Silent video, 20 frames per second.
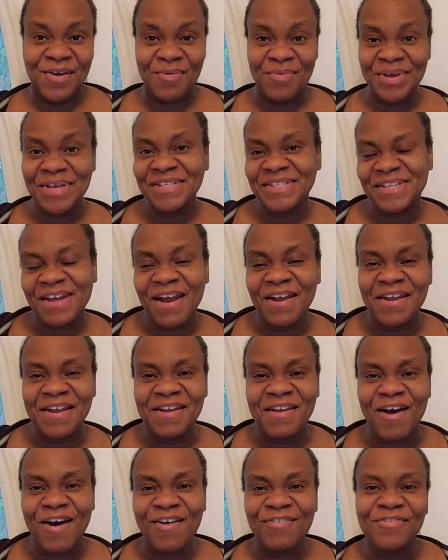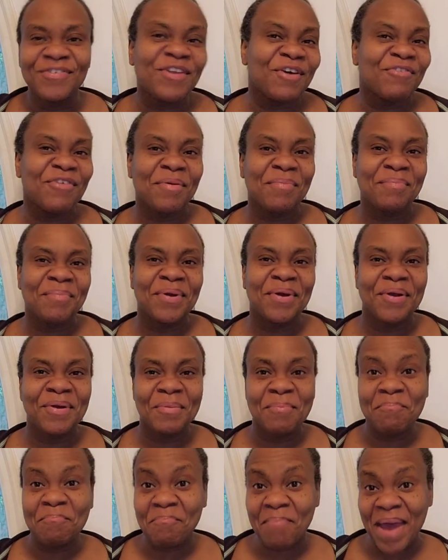we started off
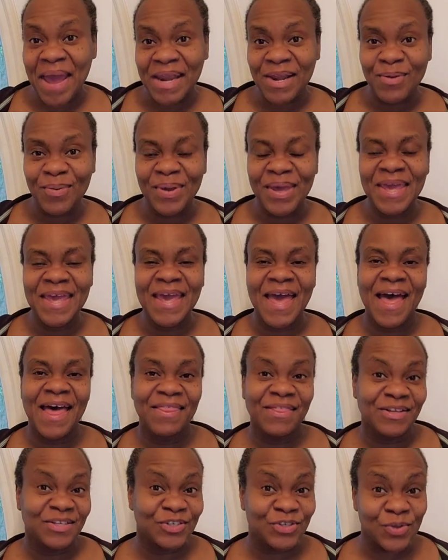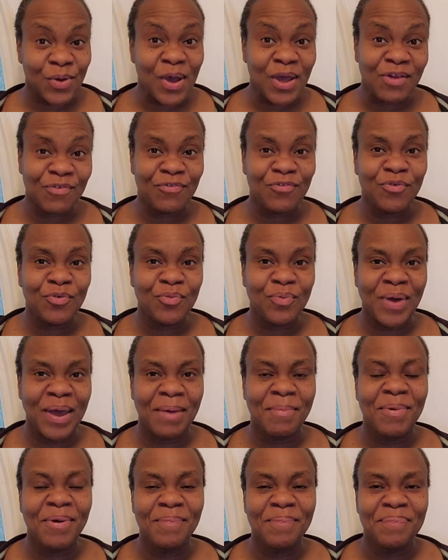November by looking at the soil food
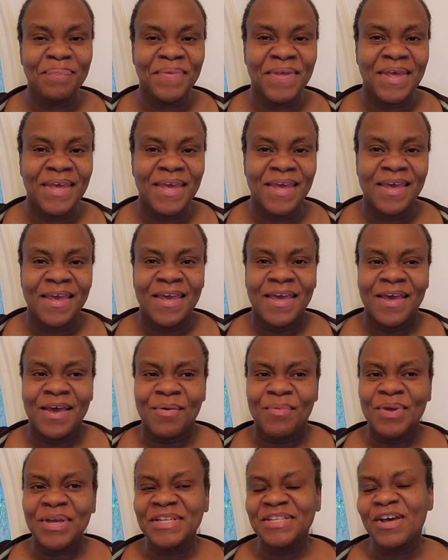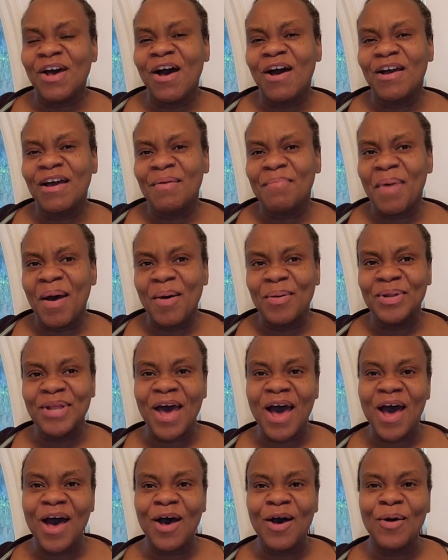web. We talk about
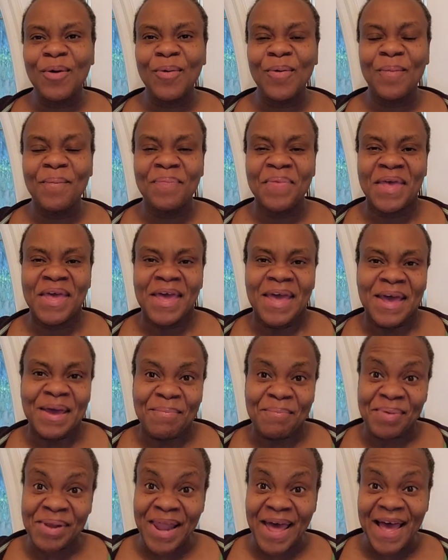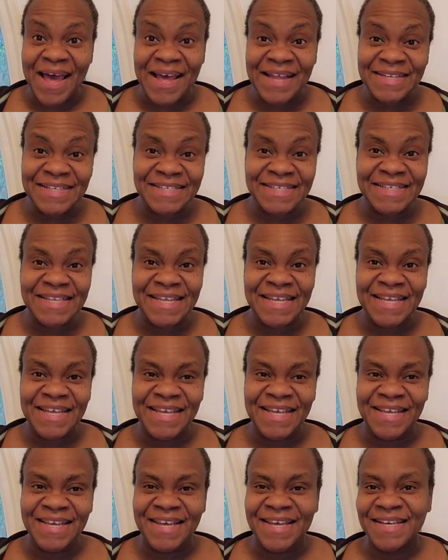how plants
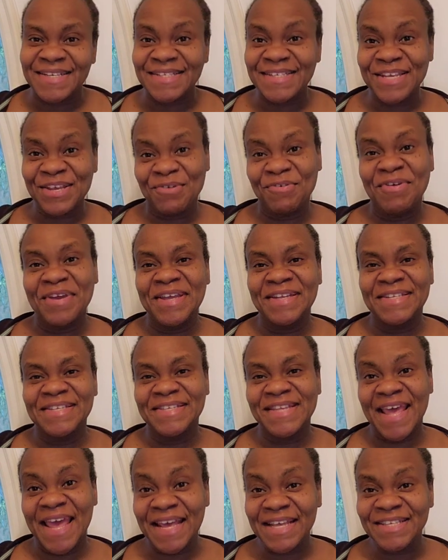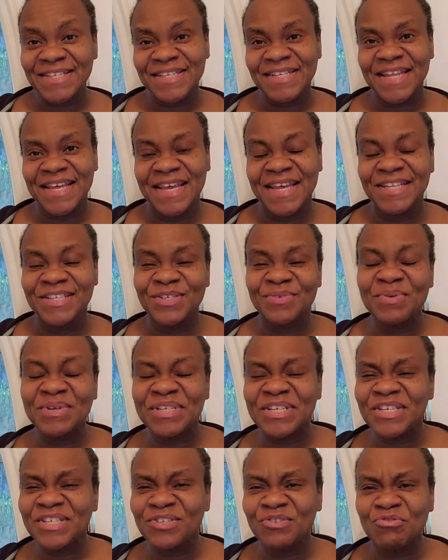secretes exudates,
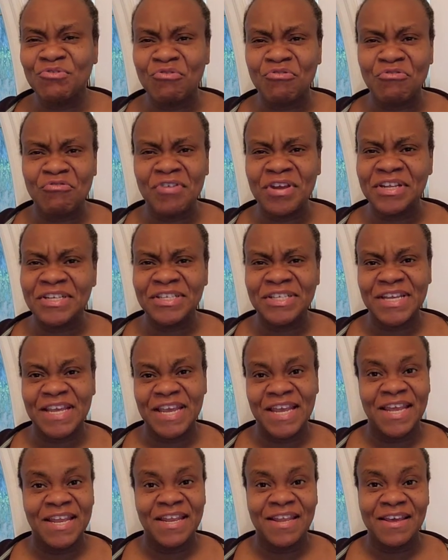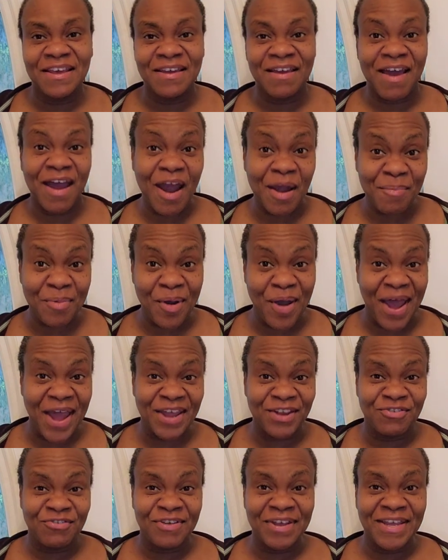which is rich in
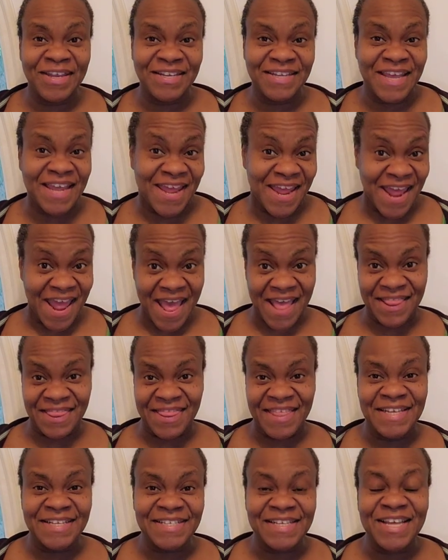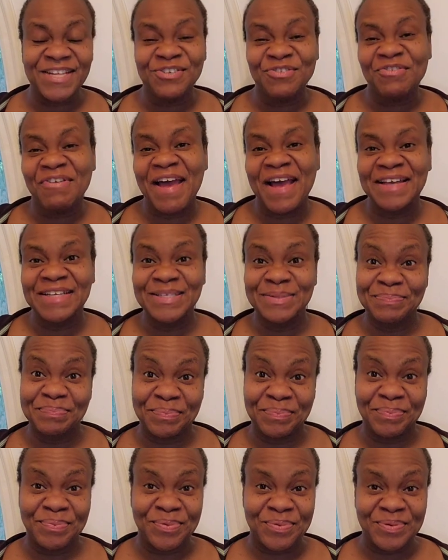carbohydrate, and this attracts
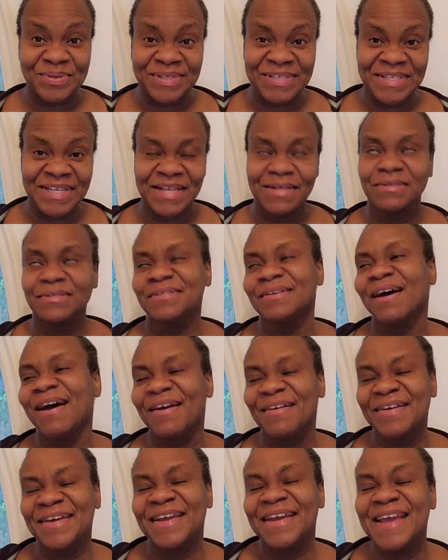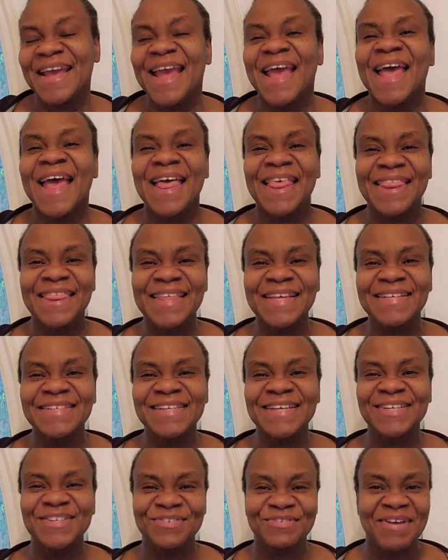prote sorry
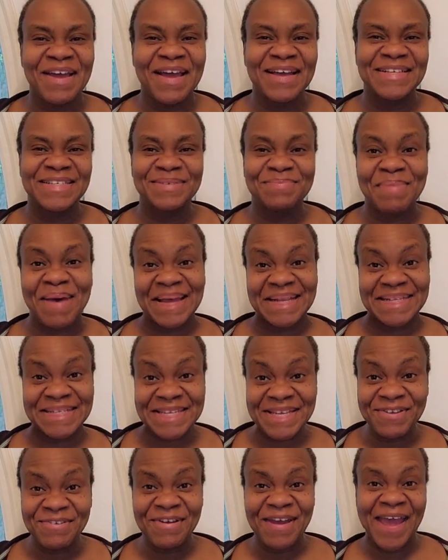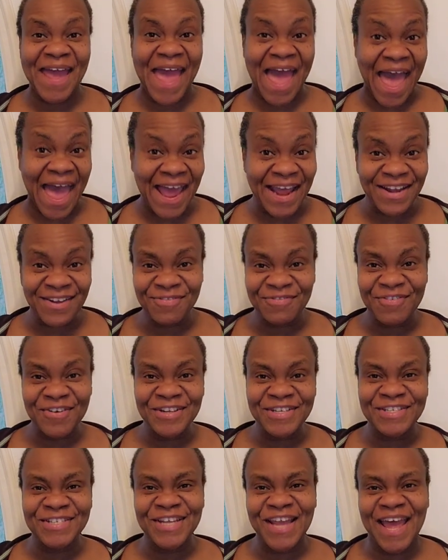this attracts bacteria and
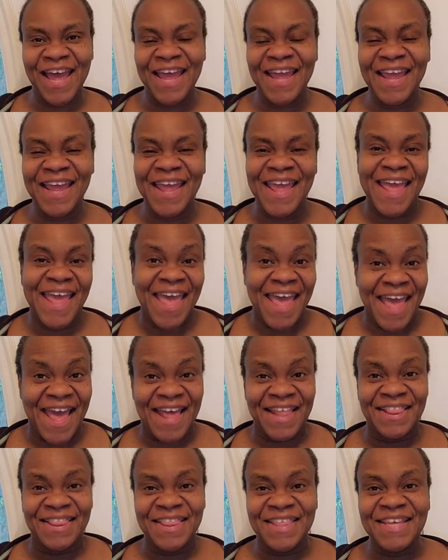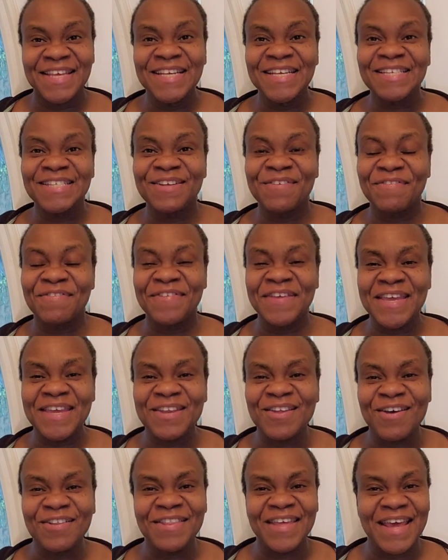fungi, and these
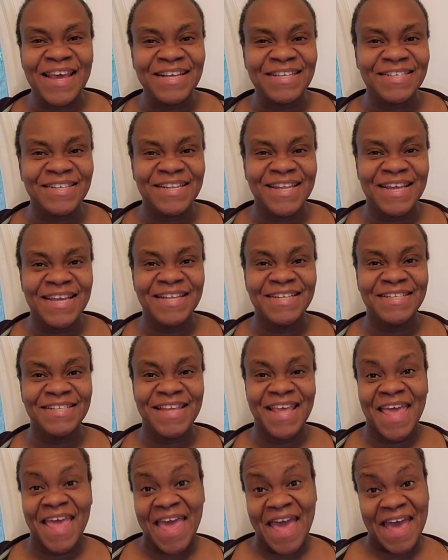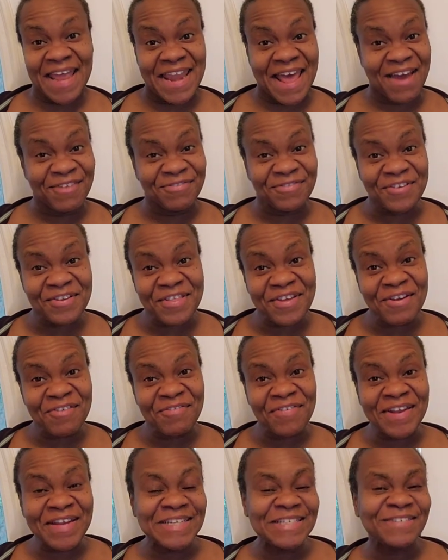feed on the exudates, and after they're
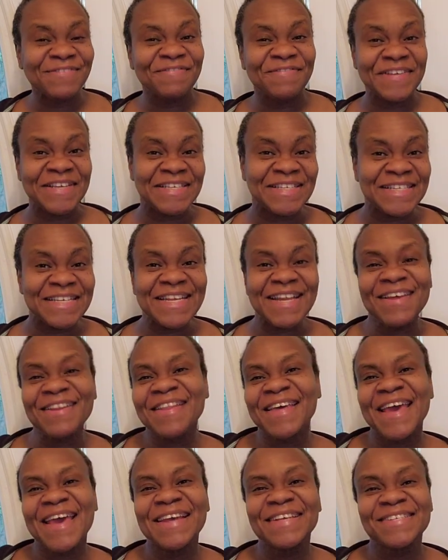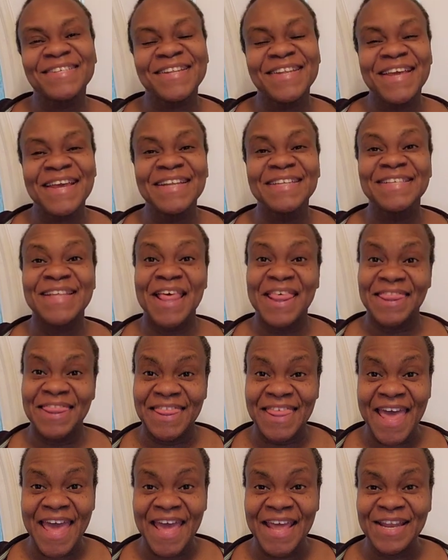finished feasting on the exudates,
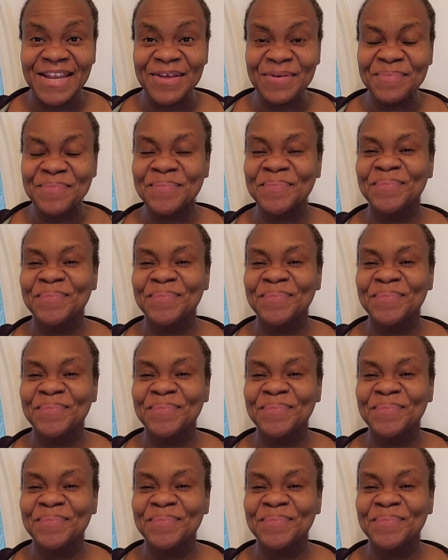then